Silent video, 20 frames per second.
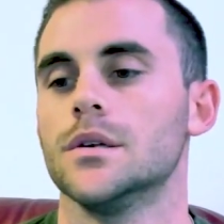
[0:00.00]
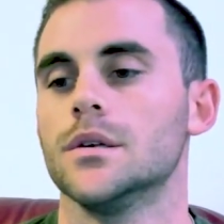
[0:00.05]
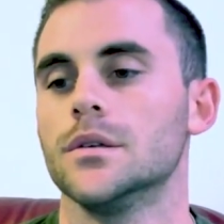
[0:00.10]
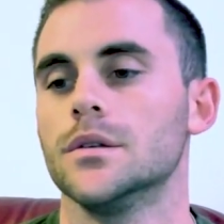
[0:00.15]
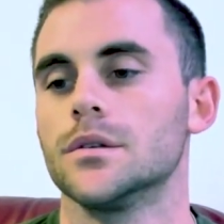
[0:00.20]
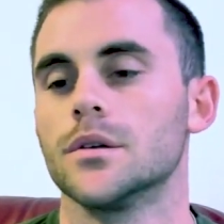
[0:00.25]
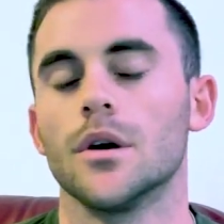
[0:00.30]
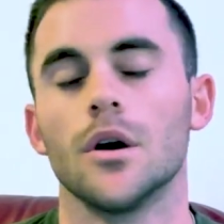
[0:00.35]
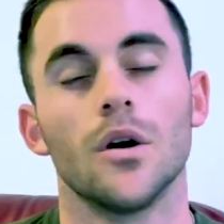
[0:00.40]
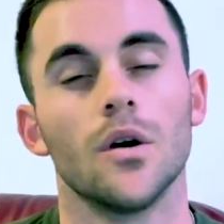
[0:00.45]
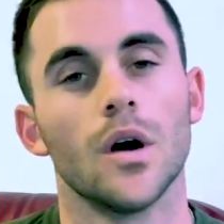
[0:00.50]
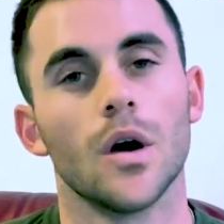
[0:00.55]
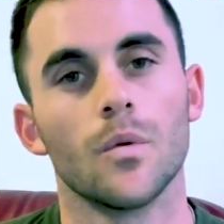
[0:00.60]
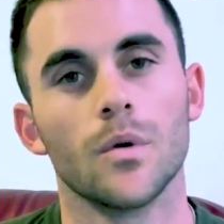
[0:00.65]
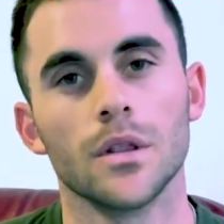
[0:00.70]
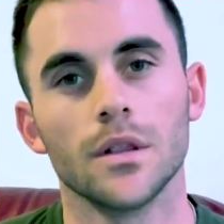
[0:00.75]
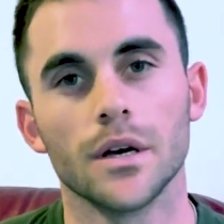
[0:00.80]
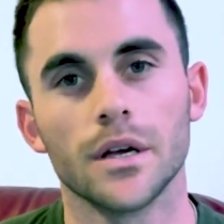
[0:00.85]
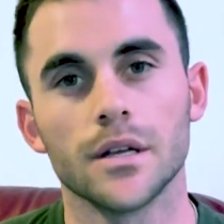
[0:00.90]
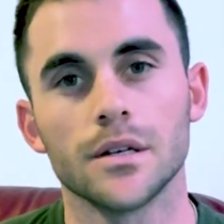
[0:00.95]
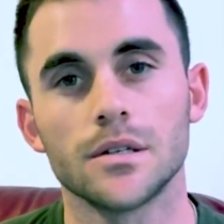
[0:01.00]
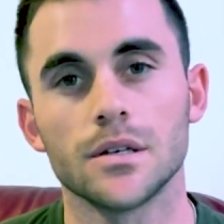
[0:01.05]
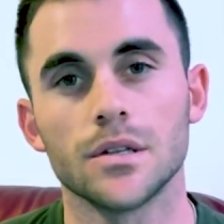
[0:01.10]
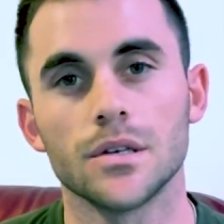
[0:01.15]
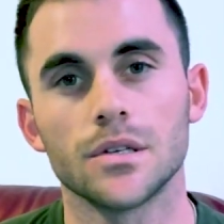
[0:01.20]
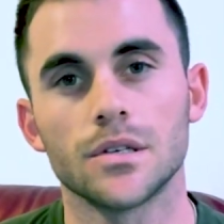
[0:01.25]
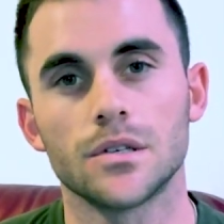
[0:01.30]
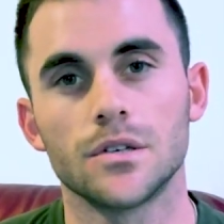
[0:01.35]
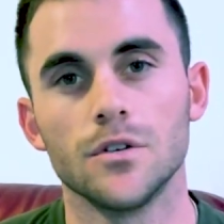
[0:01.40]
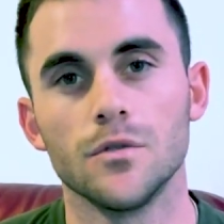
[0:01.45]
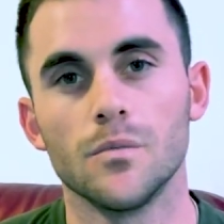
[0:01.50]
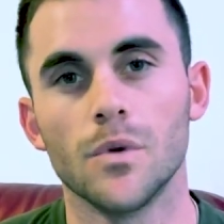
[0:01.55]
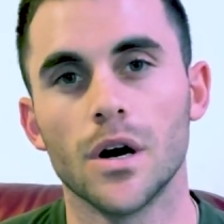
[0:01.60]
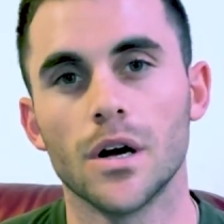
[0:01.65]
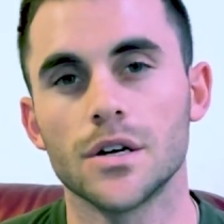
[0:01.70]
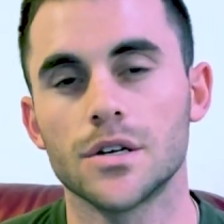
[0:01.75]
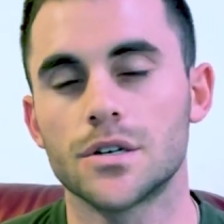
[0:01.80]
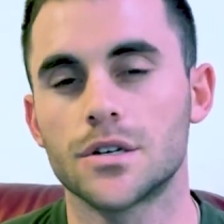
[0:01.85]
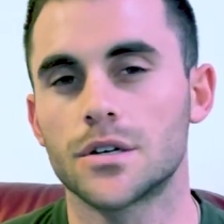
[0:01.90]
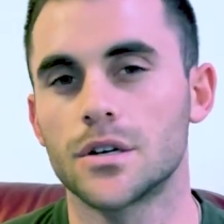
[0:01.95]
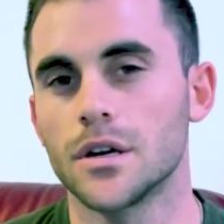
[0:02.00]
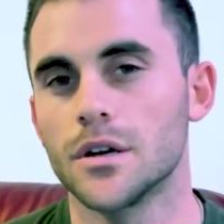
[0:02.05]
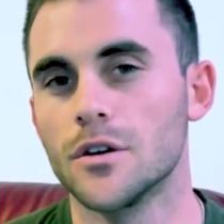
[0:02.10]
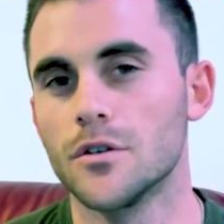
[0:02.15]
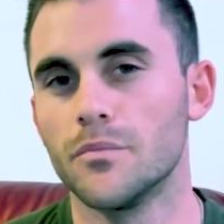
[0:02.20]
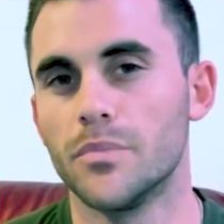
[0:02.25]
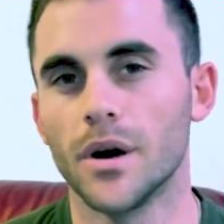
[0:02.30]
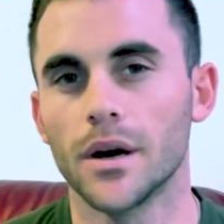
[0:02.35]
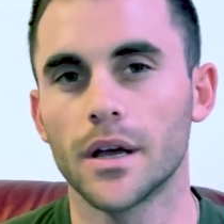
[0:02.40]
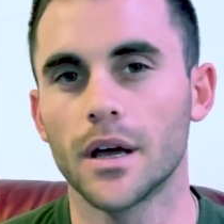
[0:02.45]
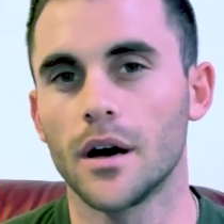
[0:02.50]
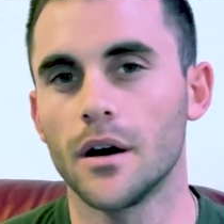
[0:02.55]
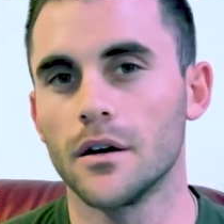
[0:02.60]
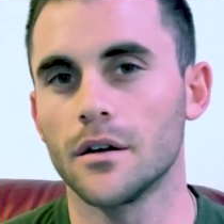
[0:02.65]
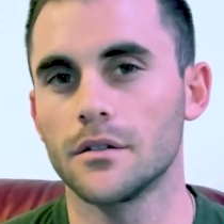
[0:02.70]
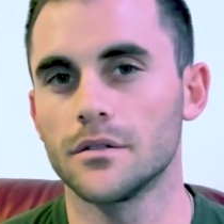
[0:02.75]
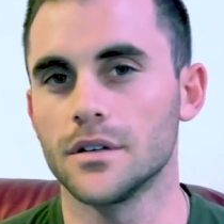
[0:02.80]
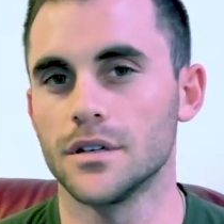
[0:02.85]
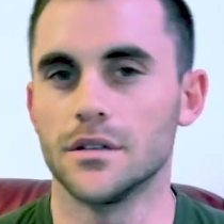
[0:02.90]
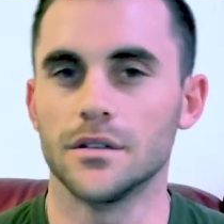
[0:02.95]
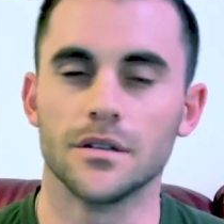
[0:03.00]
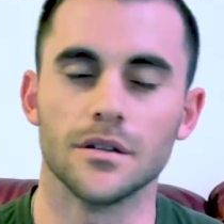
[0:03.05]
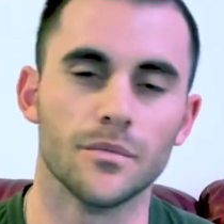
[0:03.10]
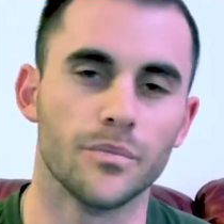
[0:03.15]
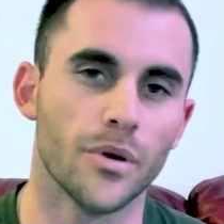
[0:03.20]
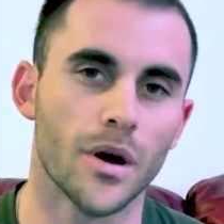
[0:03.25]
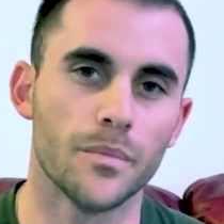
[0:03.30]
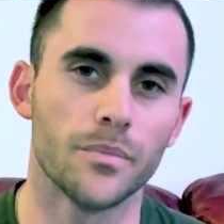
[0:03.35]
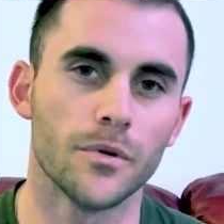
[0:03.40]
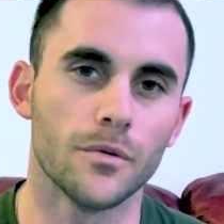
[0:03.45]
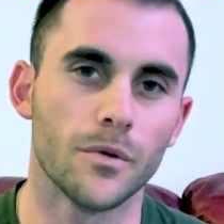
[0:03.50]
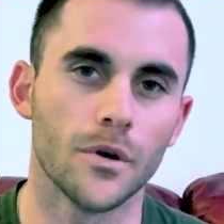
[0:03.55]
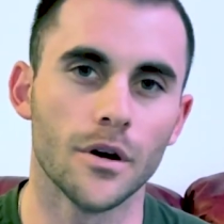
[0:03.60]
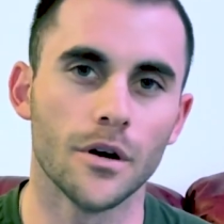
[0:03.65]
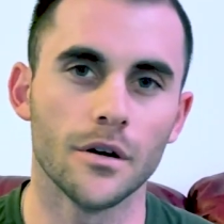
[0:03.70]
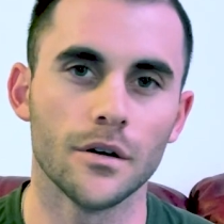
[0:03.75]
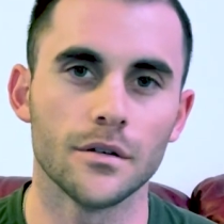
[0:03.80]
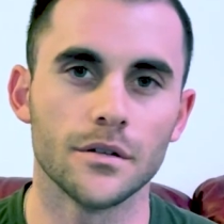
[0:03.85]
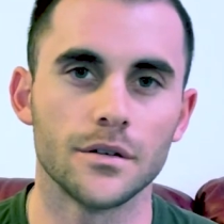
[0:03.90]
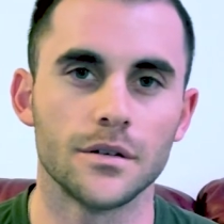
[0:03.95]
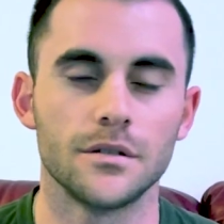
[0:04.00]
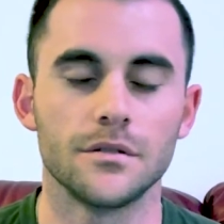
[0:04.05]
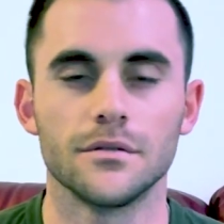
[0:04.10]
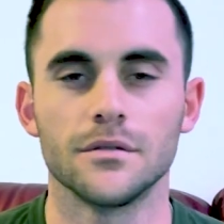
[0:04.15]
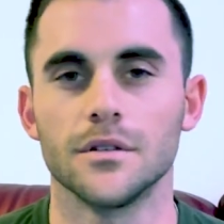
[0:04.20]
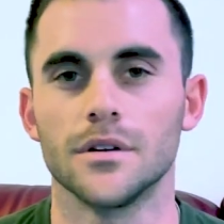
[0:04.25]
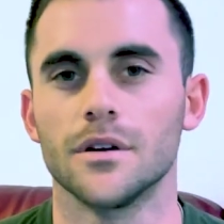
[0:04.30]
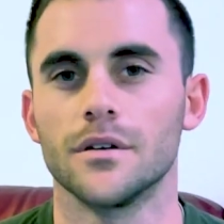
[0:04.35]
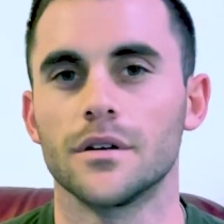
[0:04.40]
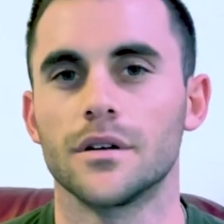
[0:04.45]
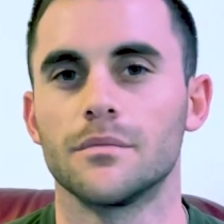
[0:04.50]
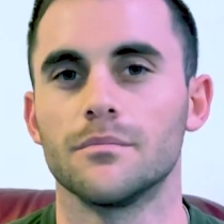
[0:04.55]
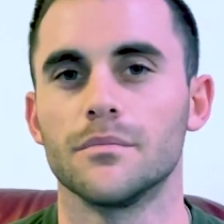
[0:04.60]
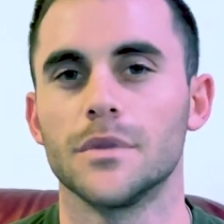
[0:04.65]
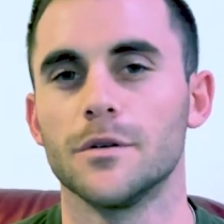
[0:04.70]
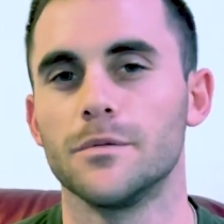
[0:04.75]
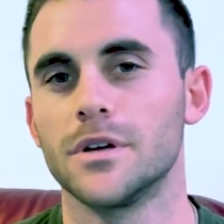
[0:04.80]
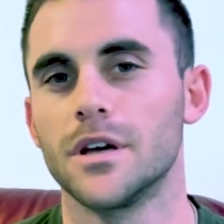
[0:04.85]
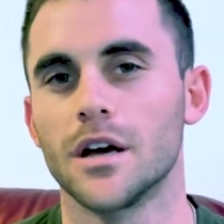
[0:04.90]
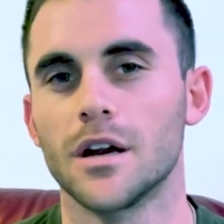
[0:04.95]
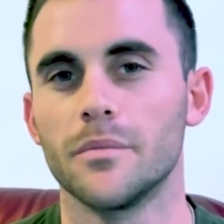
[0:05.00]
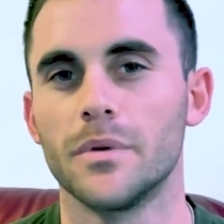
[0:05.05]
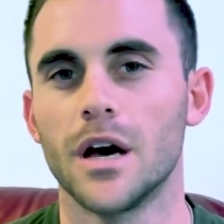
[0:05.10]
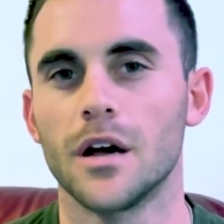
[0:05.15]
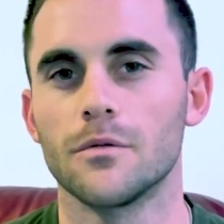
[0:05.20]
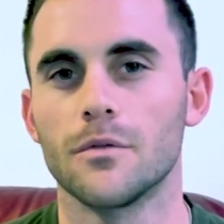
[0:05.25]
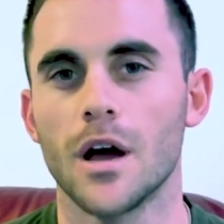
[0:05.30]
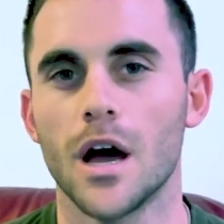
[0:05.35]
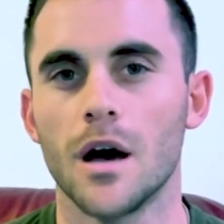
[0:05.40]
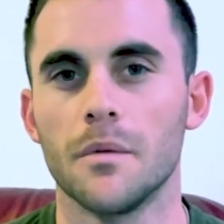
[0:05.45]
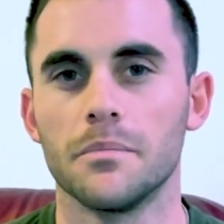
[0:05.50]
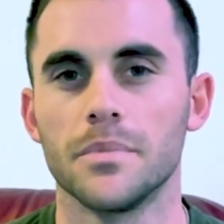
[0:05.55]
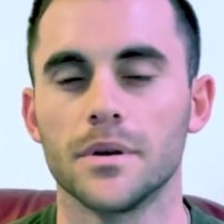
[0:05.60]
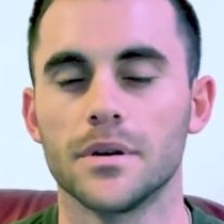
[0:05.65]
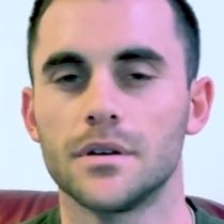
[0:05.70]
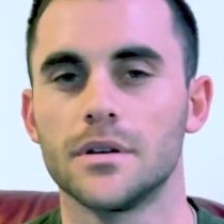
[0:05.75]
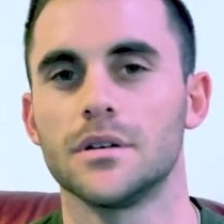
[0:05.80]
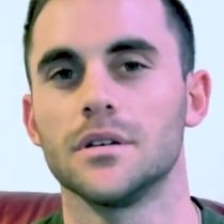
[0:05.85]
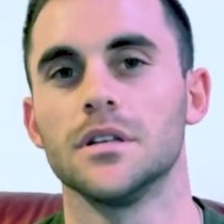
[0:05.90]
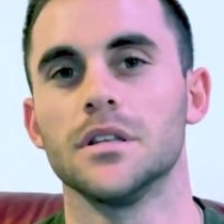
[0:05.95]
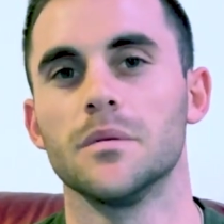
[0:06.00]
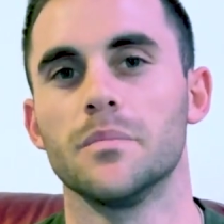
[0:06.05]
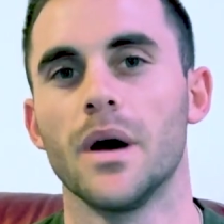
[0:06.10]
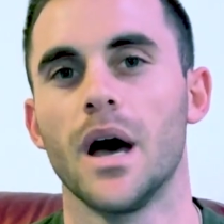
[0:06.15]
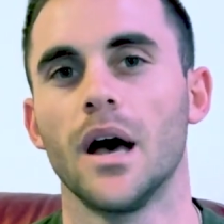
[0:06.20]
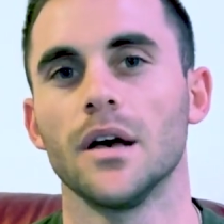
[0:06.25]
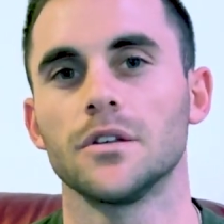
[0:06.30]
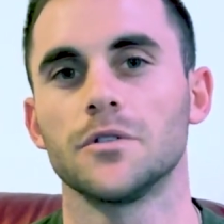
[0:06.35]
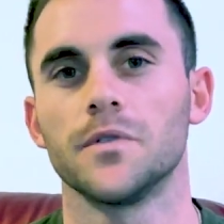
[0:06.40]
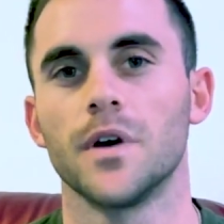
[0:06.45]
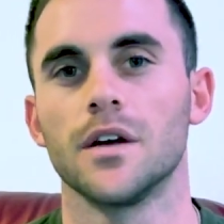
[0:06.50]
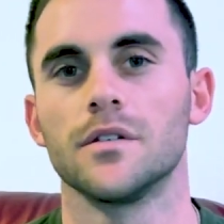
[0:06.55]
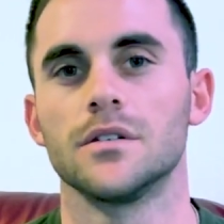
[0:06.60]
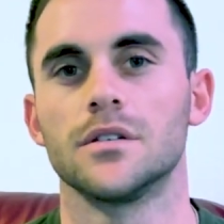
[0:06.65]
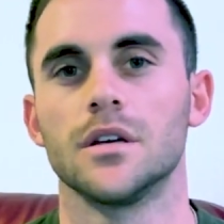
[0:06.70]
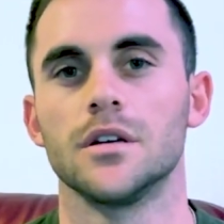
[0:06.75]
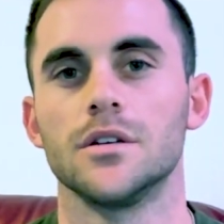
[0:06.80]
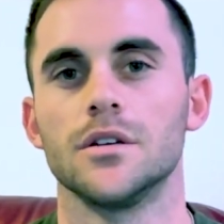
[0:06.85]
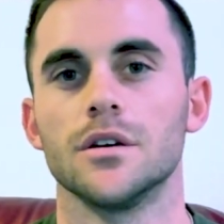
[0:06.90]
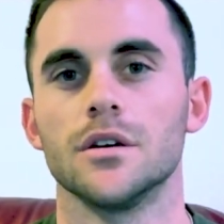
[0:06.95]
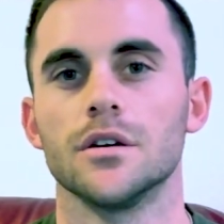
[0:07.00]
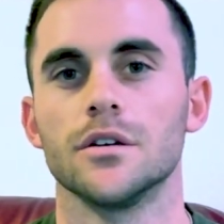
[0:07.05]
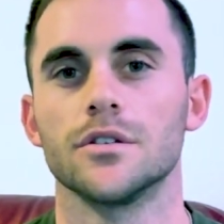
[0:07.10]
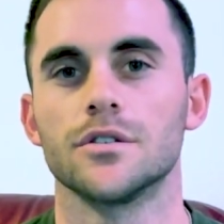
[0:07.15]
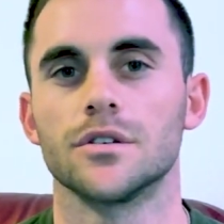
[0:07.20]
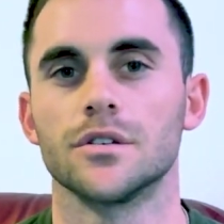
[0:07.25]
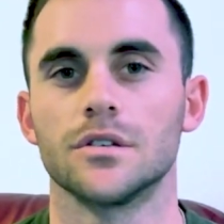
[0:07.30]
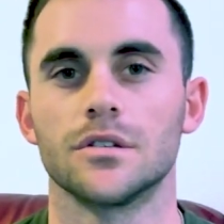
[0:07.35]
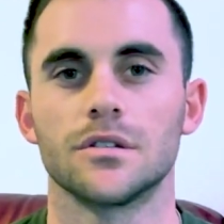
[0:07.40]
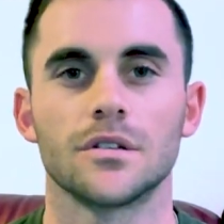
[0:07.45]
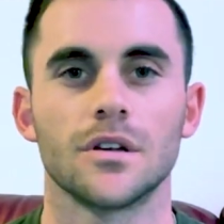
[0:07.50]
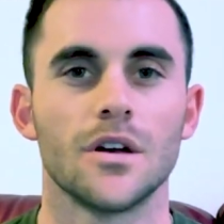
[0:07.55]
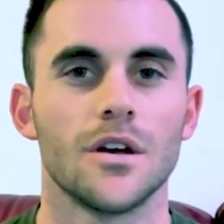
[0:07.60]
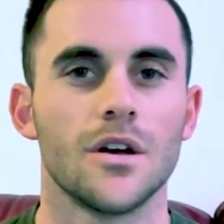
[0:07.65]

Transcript: So I wouldn't look into this too much. I know bug out and the prepper world, maybe got a bad rap in the past 5 to 10 years, just